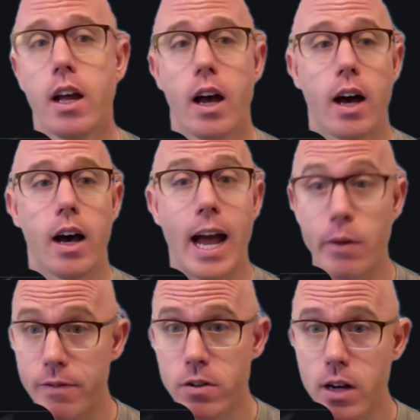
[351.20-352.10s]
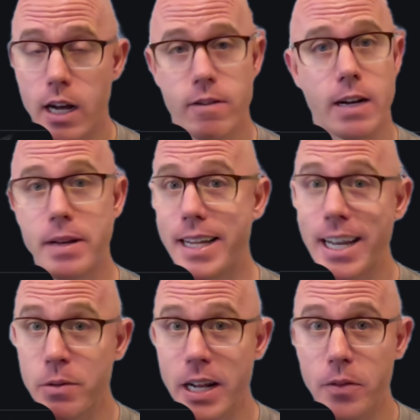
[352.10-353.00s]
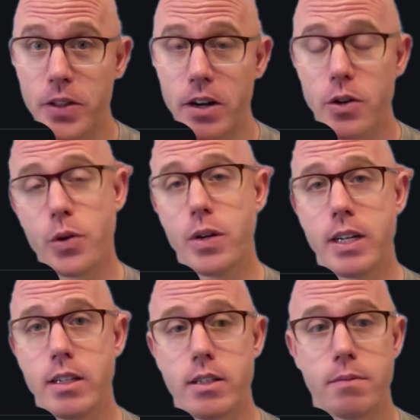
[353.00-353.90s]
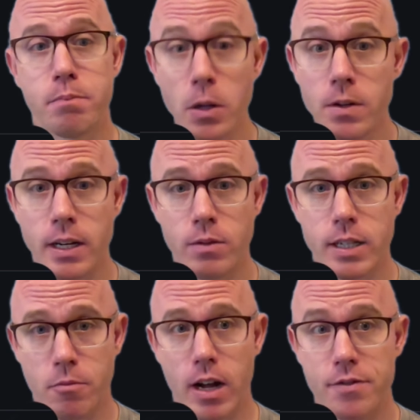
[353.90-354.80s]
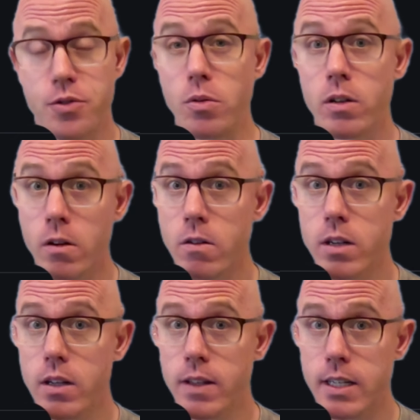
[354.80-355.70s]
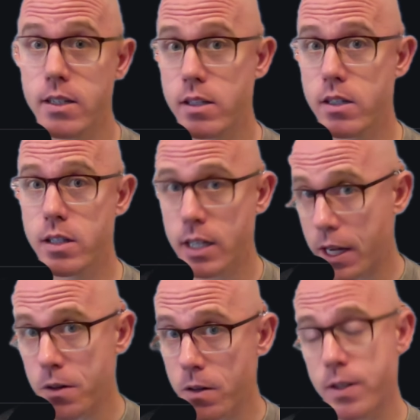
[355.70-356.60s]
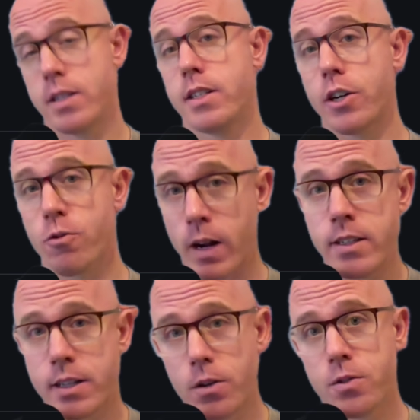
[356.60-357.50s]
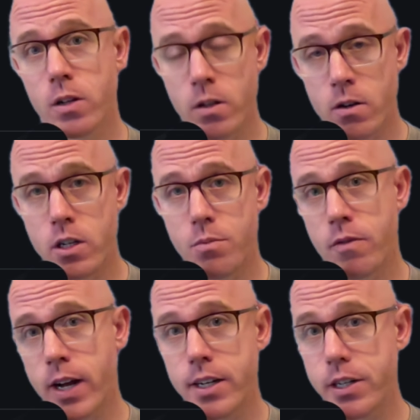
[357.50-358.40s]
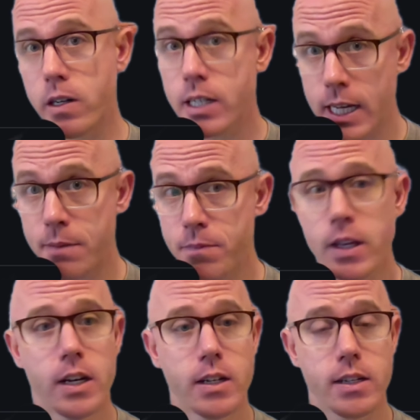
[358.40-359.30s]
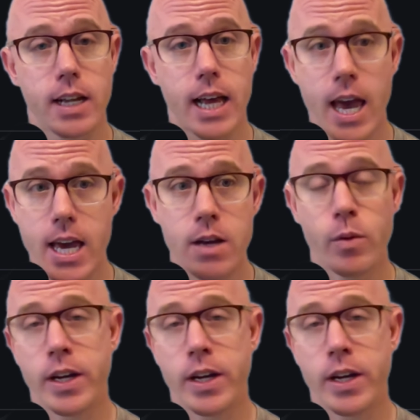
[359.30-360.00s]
However, I recommend anyone out there who is building with subgraphs to learn this skill. This is a great skill to learn, to provide to your team, to say, hey, we